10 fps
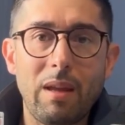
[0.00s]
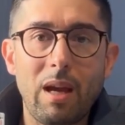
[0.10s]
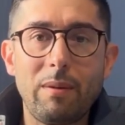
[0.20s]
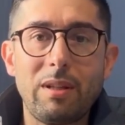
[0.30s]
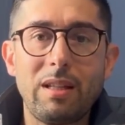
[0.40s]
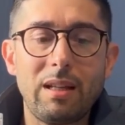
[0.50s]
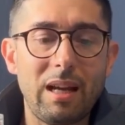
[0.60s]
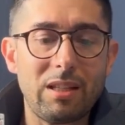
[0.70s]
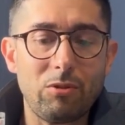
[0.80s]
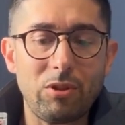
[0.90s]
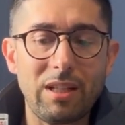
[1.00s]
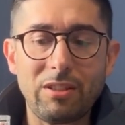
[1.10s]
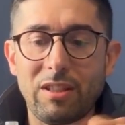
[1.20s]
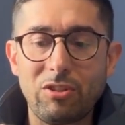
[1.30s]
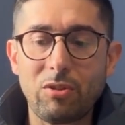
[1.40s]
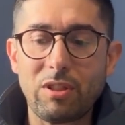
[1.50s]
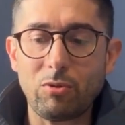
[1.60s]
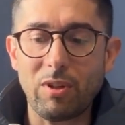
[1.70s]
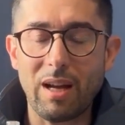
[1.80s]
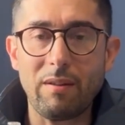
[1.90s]
Obviously, as for the accessories,
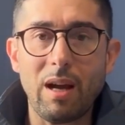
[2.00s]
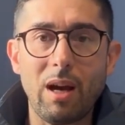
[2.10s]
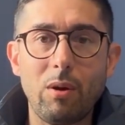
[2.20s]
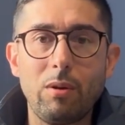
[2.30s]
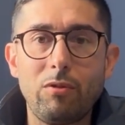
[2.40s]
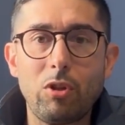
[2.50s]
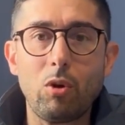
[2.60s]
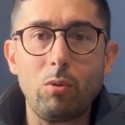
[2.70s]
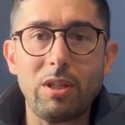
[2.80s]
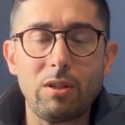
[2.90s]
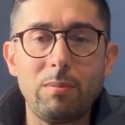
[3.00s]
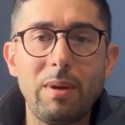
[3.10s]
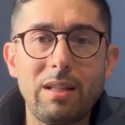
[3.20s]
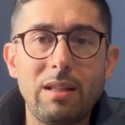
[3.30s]
we have our flow meter made